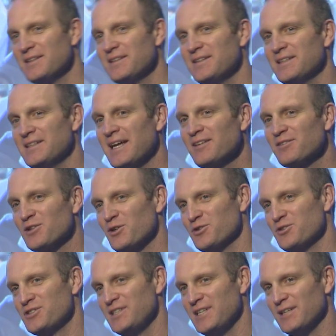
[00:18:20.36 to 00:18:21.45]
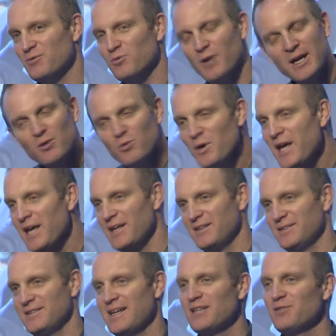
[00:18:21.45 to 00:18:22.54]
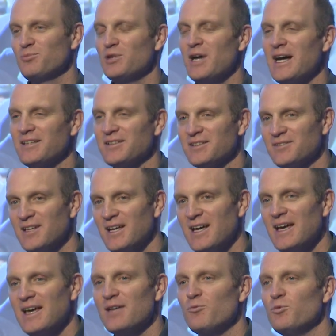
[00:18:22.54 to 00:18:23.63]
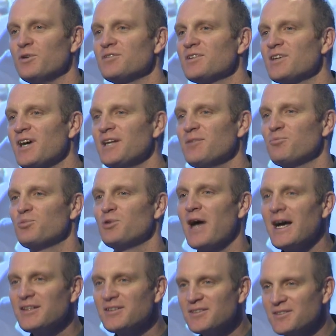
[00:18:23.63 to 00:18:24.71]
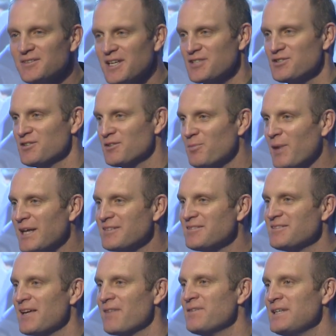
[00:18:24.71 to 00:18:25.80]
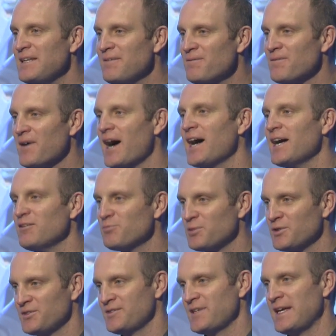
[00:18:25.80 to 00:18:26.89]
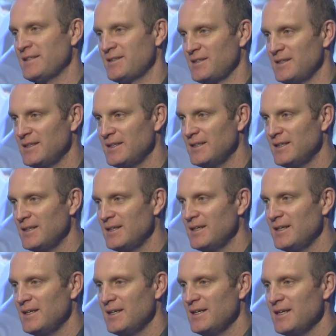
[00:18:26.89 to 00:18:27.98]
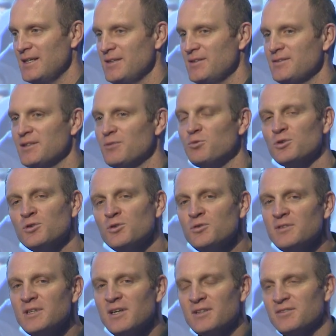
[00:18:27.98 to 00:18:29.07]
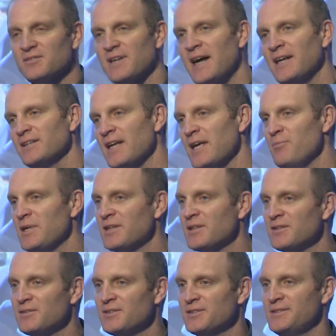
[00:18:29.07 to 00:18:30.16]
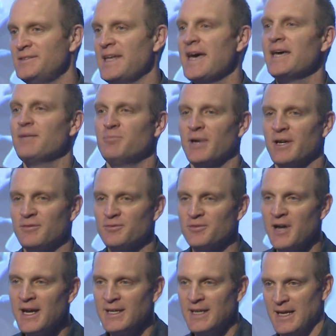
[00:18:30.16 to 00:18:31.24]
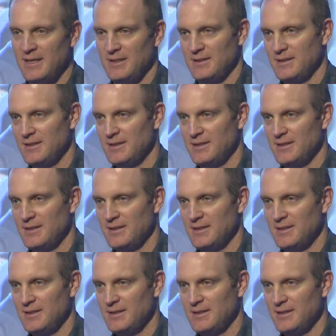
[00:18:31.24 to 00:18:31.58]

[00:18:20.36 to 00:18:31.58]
the next coach did right away, next practice, was cut practice sessions by 75%. Said, we're losing on Saturday because they're dead by Friday.